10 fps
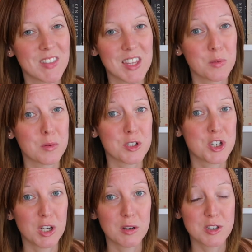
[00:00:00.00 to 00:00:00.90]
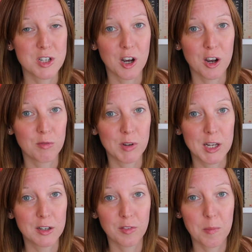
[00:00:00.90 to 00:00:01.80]
this was a two-star
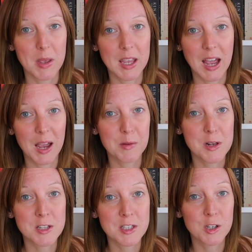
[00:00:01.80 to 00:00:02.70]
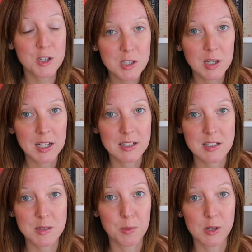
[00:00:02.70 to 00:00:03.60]
read for me. I was utterly
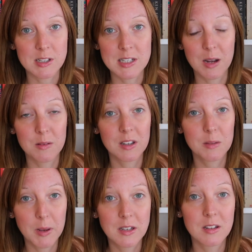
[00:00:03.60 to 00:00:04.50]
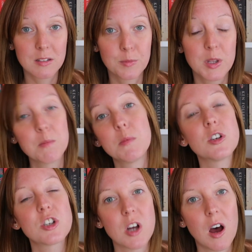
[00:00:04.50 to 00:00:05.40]
disappointed. I was expecting something
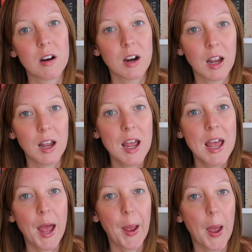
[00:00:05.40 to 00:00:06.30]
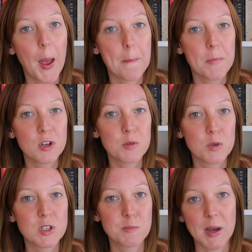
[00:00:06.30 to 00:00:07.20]
much darker uh, and much
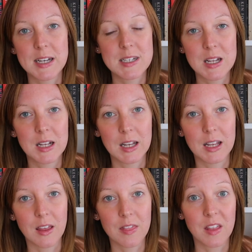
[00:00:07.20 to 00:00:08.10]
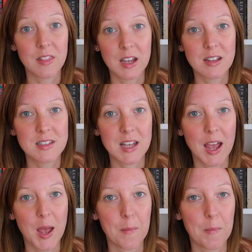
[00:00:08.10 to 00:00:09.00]
more spine-tingling than this.
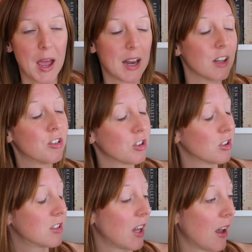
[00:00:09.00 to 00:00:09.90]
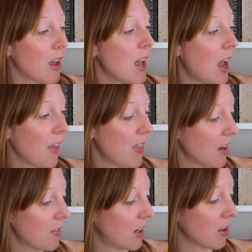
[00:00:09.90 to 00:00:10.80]
Um, and it just, yeah, I
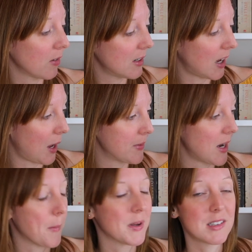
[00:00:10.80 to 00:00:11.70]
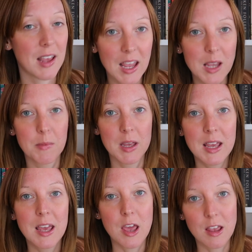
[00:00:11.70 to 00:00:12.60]
think I've said it three times now, but tame
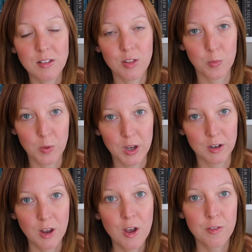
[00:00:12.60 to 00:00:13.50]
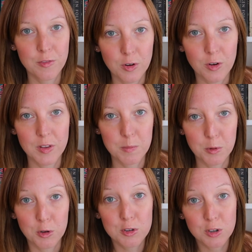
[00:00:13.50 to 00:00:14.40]
is the word for this
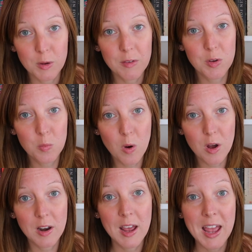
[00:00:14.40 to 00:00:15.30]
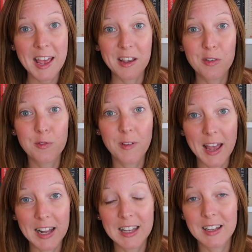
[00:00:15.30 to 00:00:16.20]
book. So if you want a
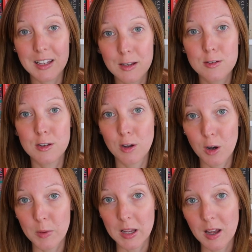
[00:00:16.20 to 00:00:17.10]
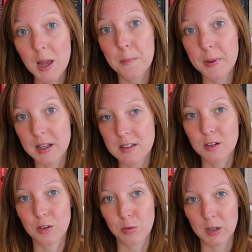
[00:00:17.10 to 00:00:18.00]
fairly easygoing
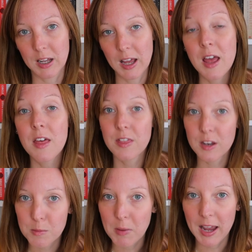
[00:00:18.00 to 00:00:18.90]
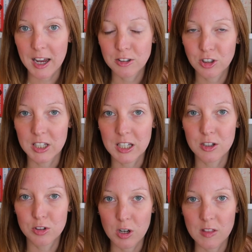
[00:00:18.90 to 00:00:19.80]
political thriller, then you might actually
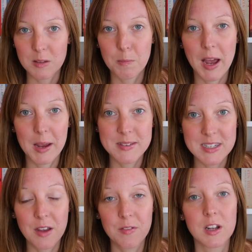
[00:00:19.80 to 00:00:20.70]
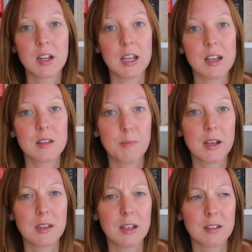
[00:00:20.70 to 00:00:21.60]
enjoy this, but I was definitely
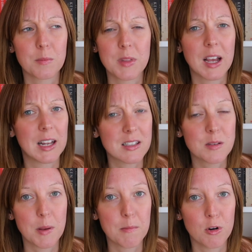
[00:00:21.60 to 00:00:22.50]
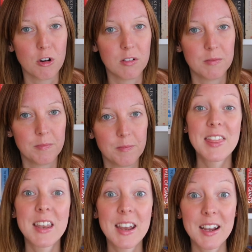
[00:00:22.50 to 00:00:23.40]
expecting something a little bit more.
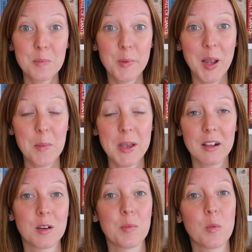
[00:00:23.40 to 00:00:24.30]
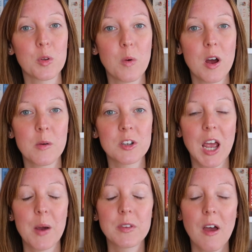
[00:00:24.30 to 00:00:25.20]
The next book I picked up was one which
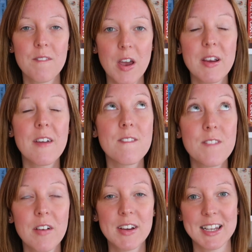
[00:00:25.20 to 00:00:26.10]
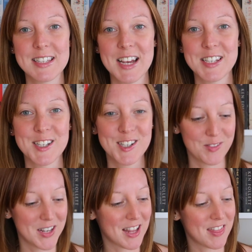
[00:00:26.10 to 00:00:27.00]
I was very, very excited
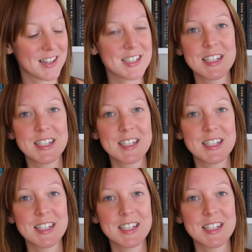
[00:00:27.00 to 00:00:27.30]
to read, and that